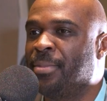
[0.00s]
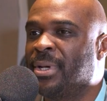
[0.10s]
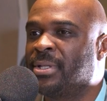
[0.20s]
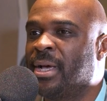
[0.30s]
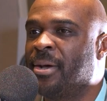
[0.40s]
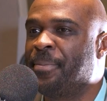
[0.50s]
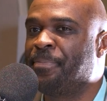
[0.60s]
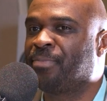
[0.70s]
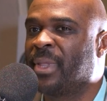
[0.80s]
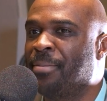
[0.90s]
But
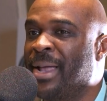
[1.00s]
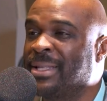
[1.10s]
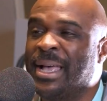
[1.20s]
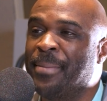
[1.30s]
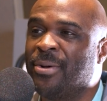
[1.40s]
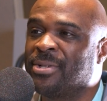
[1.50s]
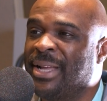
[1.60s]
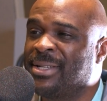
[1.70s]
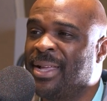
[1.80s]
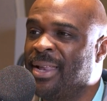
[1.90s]
um, by the time I was
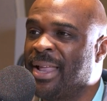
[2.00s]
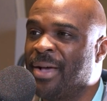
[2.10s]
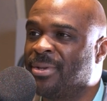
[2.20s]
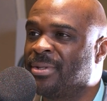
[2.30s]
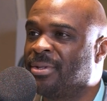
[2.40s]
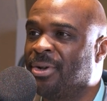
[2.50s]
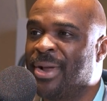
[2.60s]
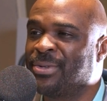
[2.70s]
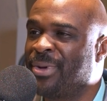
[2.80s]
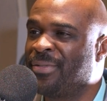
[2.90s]
18, I was
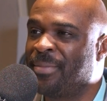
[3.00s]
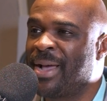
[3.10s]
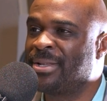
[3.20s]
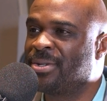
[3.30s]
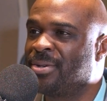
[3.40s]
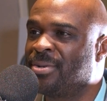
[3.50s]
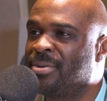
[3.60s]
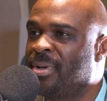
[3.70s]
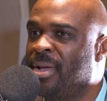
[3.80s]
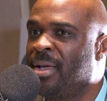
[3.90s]
graduated from high
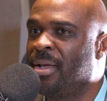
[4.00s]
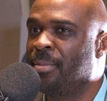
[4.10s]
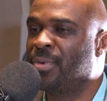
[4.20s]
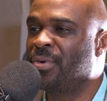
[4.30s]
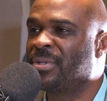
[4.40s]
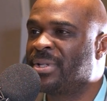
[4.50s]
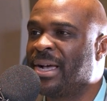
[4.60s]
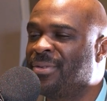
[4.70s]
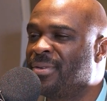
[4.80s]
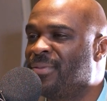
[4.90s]
school, moved
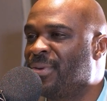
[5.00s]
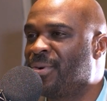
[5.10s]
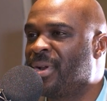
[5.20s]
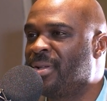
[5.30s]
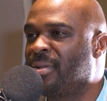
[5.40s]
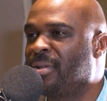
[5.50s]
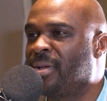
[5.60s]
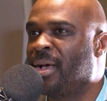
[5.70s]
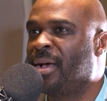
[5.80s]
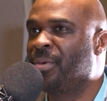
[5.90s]
south to Florida.
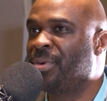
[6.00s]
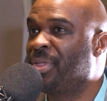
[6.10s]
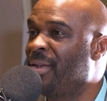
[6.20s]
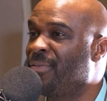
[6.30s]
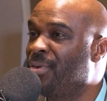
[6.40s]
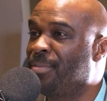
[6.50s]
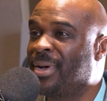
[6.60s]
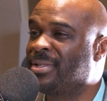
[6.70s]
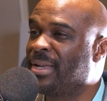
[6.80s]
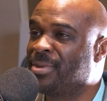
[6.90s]
Uh, within a few
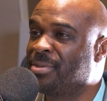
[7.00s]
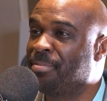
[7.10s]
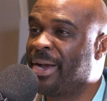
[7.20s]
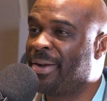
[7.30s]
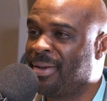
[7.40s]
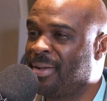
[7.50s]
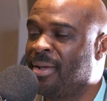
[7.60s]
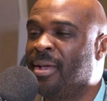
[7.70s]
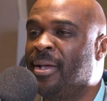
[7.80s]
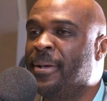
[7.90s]
months, I was married.
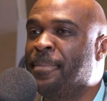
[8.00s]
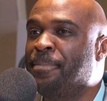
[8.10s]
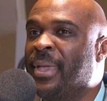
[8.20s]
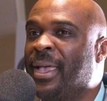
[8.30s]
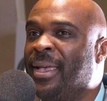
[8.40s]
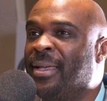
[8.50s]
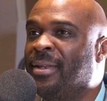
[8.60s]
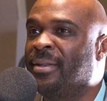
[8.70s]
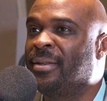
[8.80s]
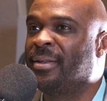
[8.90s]

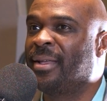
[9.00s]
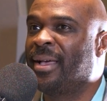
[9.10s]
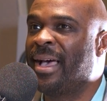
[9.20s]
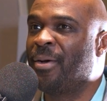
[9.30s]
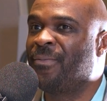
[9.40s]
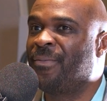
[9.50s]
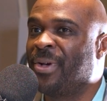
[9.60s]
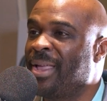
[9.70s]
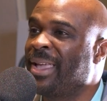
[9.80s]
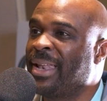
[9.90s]
And I
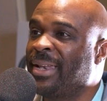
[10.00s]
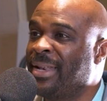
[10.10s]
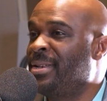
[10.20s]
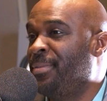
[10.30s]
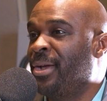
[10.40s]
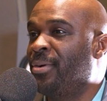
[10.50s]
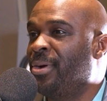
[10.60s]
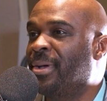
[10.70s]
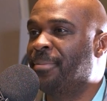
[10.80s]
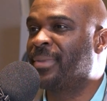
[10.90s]
felt like I needed to be a
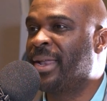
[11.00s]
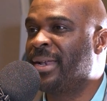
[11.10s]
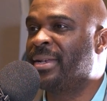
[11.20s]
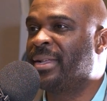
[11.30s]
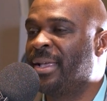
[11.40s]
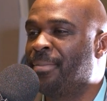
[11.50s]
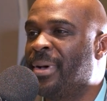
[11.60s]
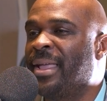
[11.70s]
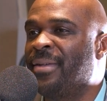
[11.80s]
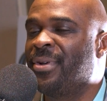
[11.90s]
grown up. I needed to get
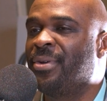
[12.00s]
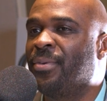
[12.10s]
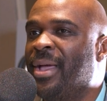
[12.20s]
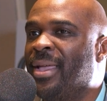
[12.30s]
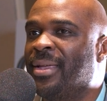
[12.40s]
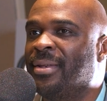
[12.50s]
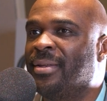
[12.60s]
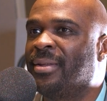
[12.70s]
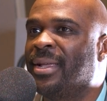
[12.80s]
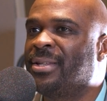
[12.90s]
my life underway,
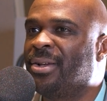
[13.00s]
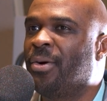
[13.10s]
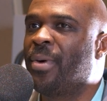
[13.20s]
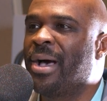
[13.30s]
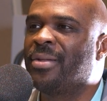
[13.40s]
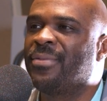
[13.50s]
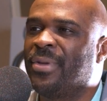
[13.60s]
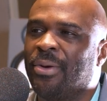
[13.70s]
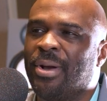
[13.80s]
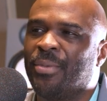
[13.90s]
and it took a while to
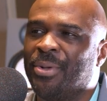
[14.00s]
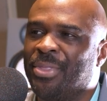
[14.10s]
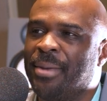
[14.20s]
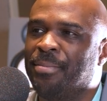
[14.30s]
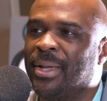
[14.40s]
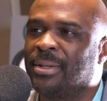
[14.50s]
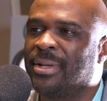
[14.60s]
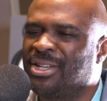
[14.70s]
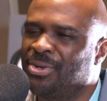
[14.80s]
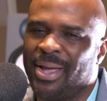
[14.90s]
figure out what that
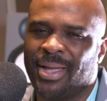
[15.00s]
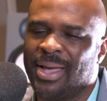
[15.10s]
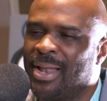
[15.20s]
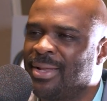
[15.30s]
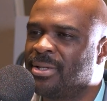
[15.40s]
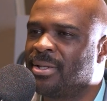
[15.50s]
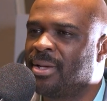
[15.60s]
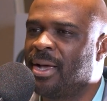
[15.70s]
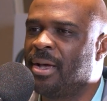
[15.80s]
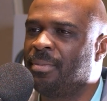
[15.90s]
meant. I tried college
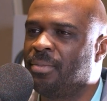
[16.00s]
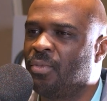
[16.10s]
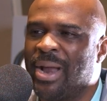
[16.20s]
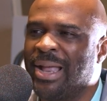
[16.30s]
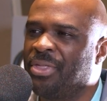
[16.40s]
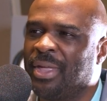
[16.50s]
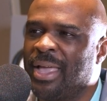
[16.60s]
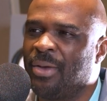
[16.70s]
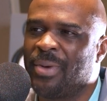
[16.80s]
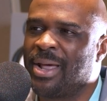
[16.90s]
um, right out the
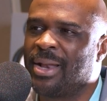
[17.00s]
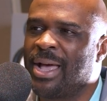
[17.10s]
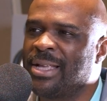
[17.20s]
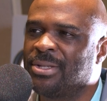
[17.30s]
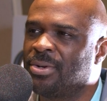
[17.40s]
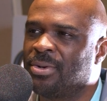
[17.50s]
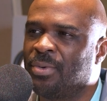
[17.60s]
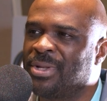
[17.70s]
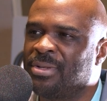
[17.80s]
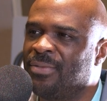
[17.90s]
gate, right out of high school.
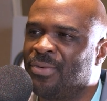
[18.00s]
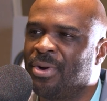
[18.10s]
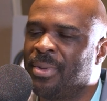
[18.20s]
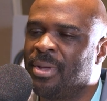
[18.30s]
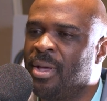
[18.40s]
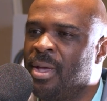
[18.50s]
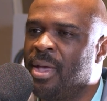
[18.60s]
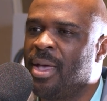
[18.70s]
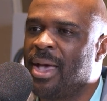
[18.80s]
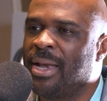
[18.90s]
It wasn't for me.
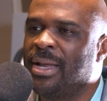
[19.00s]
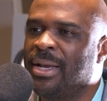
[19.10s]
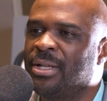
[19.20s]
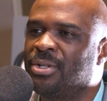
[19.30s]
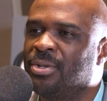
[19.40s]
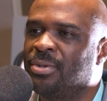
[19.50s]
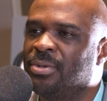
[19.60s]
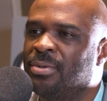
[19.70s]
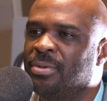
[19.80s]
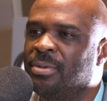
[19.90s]
I needed
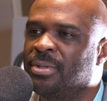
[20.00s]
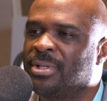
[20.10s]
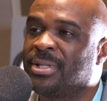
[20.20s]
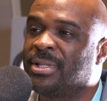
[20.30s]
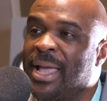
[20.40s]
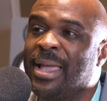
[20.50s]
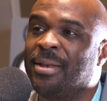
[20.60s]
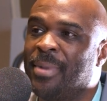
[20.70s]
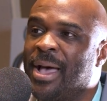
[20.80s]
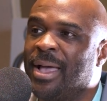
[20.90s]
to
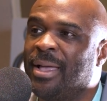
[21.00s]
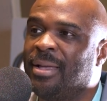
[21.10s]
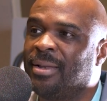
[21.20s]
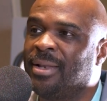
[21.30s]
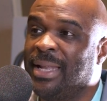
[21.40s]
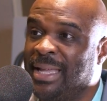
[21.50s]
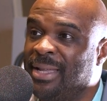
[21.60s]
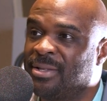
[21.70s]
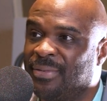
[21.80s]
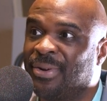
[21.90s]
sustain my
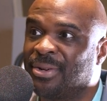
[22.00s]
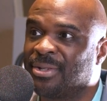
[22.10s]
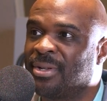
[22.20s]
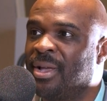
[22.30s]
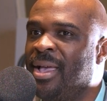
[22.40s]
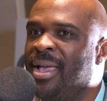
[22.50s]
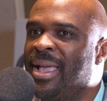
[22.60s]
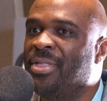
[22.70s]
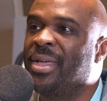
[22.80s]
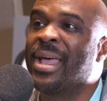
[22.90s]
needs first,
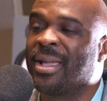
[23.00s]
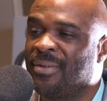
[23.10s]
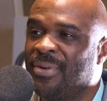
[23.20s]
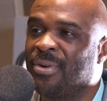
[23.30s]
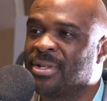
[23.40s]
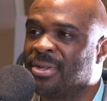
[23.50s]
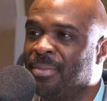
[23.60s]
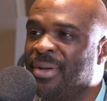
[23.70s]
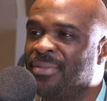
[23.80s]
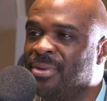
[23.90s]
wow. and then I could focus on my